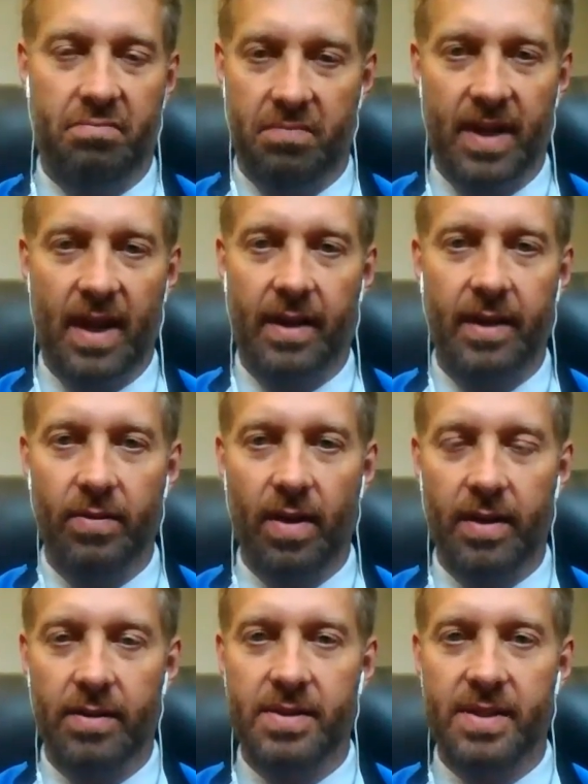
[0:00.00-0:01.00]
knew how to
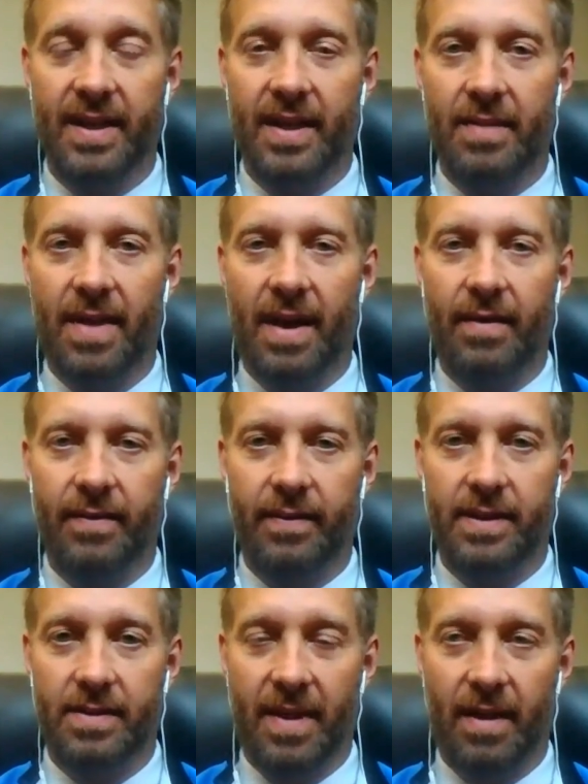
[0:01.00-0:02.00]
use it. And as
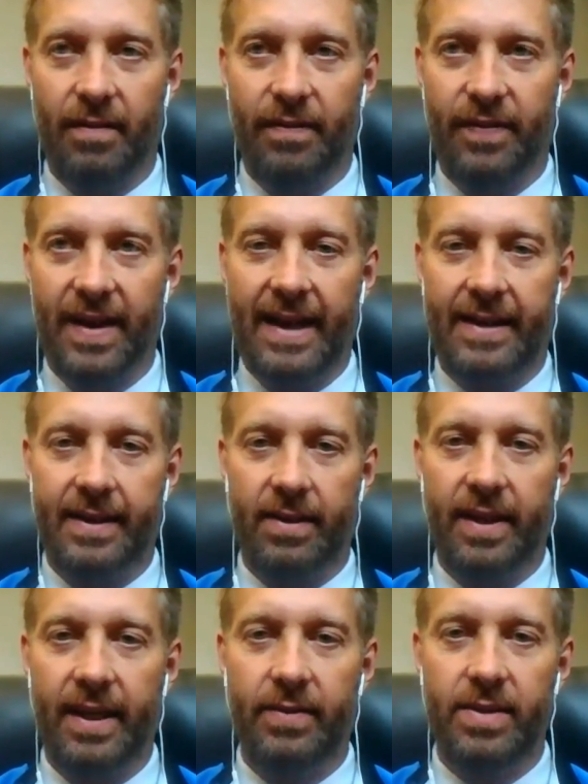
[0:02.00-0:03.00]
a matter of fact,
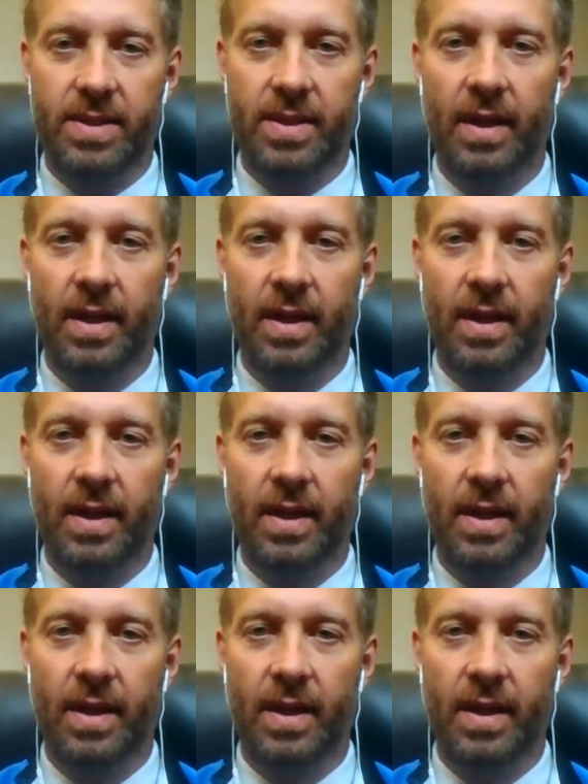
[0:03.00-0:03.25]
he was